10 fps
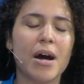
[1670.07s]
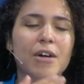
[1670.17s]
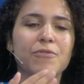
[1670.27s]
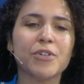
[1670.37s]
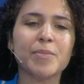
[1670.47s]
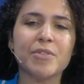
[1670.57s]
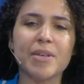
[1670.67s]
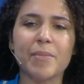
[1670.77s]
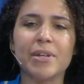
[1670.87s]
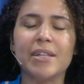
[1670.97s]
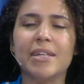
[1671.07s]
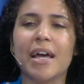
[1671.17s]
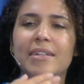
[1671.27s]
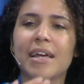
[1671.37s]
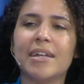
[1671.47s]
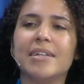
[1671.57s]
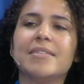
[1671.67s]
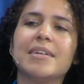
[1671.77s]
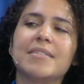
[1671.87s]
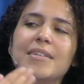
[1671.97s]
affirm someone in the identities
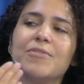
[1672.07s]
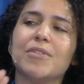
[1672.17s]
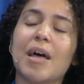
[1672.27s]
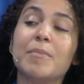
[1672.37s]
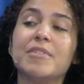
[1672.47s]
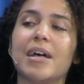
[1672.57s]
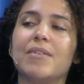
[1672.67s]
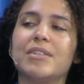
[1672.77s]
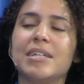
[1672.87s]
they see for themselves,